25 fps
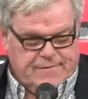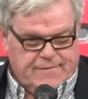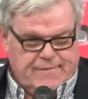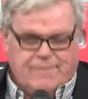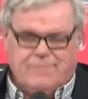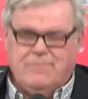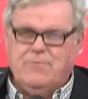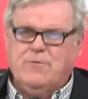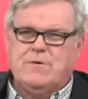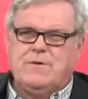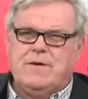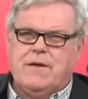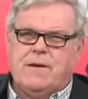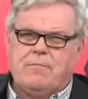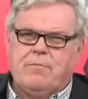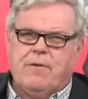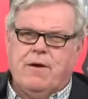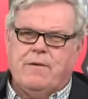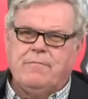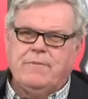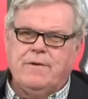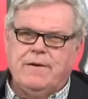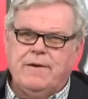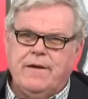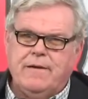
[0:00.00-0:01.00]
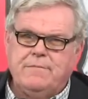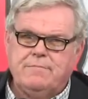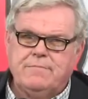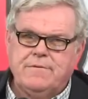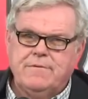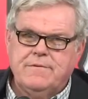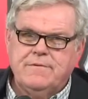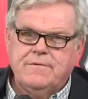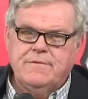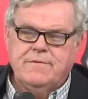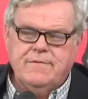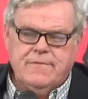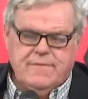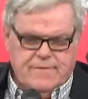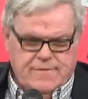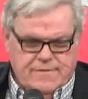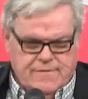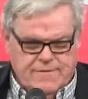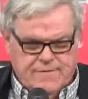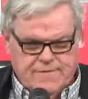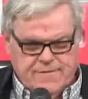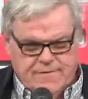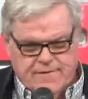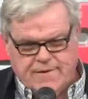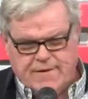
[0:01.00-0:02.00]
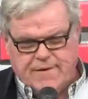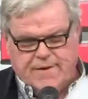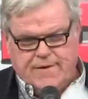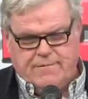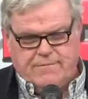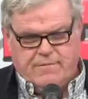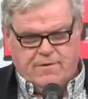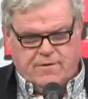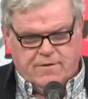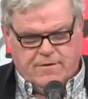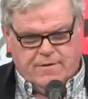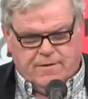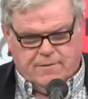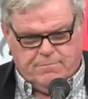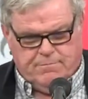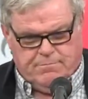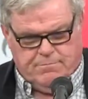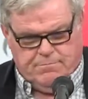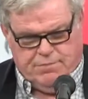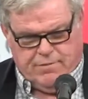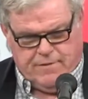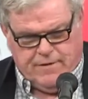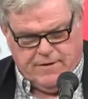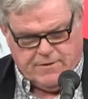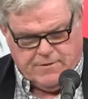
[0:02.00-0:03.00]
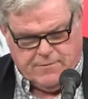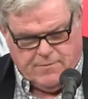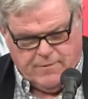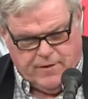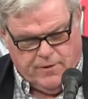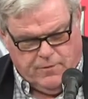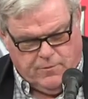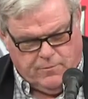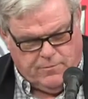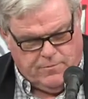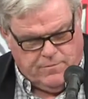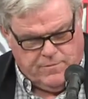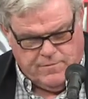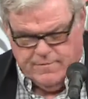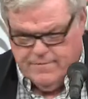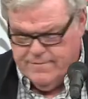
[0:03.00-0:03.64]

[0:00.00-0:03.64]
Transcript: I've always had a problem with names. I have a hard time pronouncing my own.